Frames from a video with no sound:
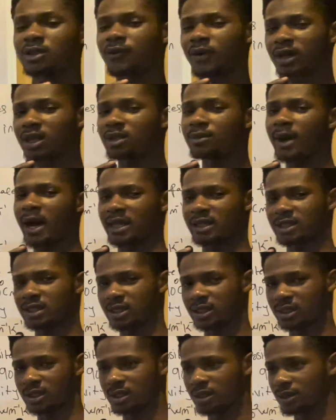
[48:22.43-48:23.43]
divided by
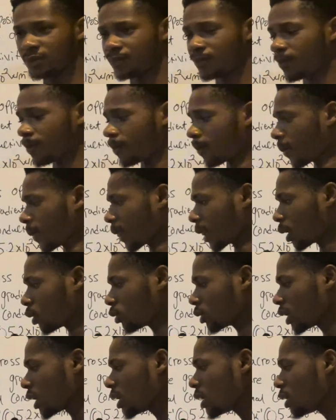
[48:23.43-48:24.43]
6.
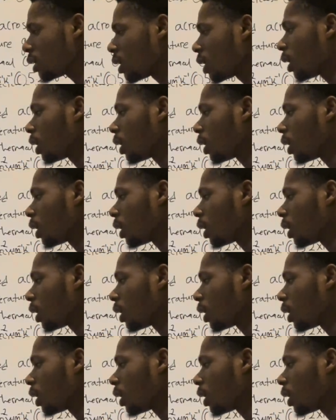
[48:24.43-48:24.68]
Okay,